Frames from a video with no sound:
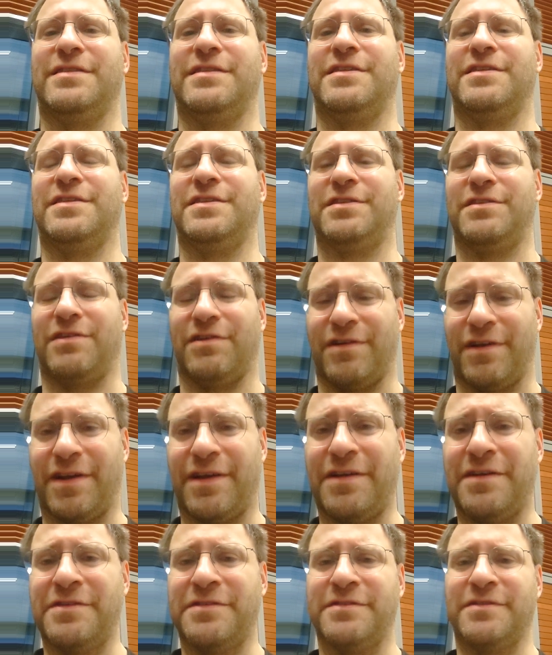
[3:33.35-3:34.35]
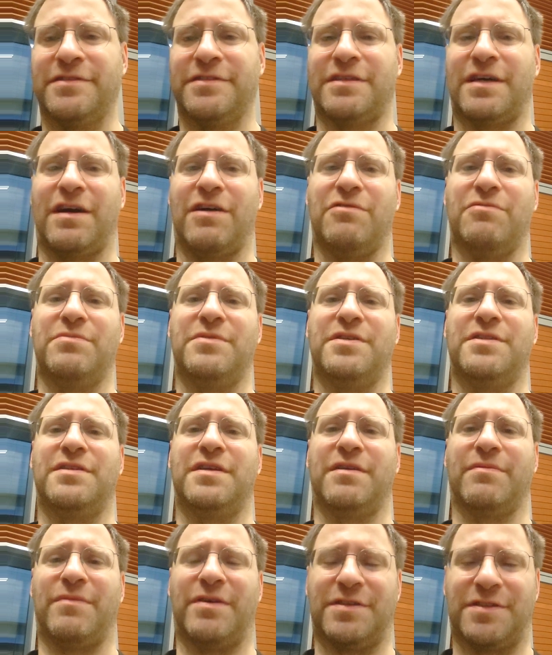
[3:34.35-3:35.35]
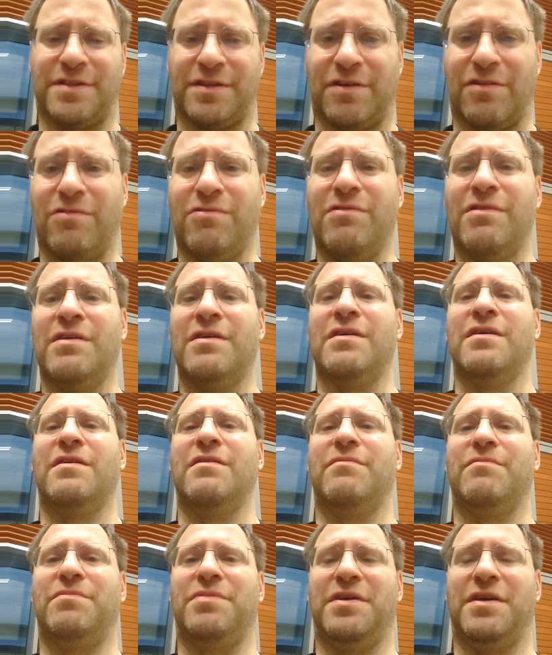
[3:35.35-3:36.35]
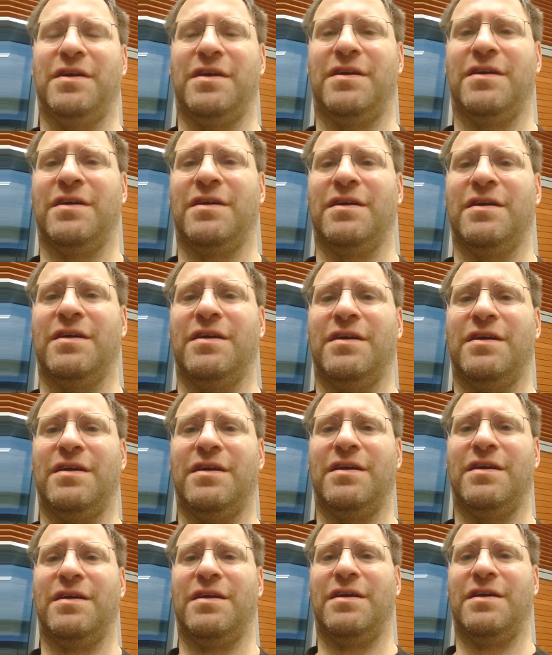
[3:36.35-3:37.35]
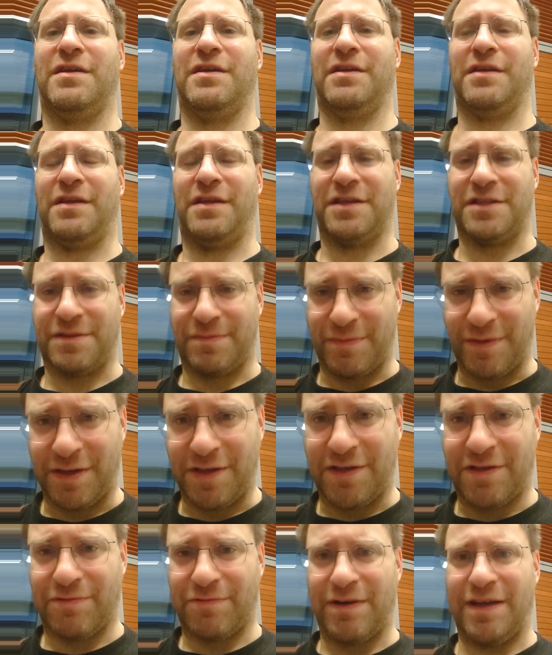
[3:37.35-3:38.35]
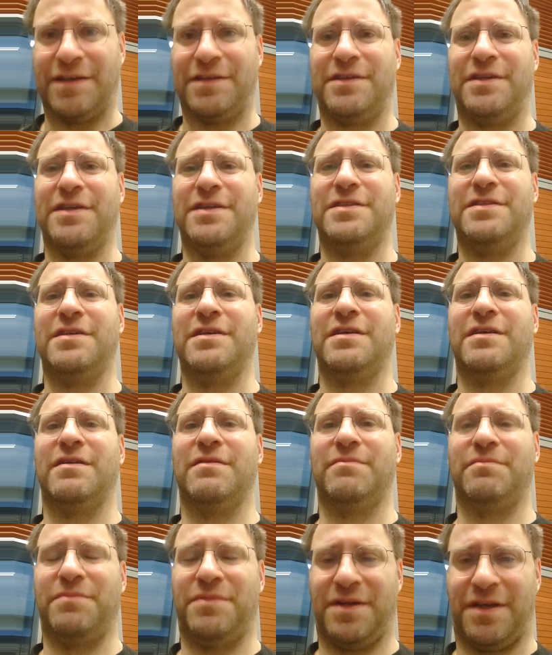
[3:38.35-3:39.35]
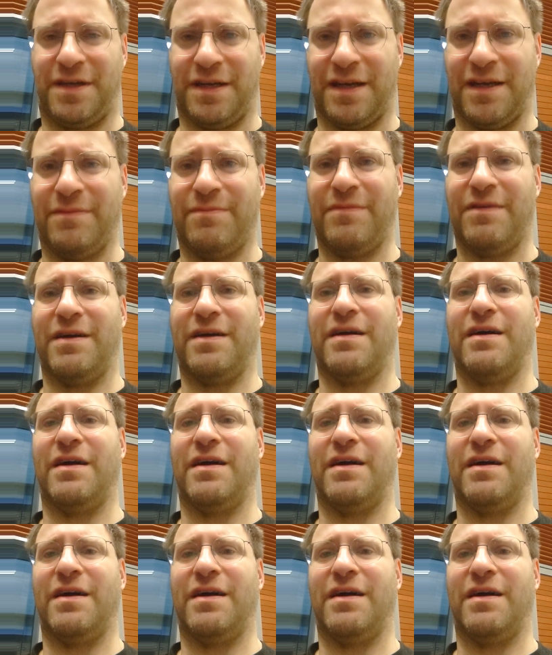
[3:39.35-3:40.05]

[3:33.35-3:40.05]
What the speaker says: story how Mr. Masson, being in his mid-20s, became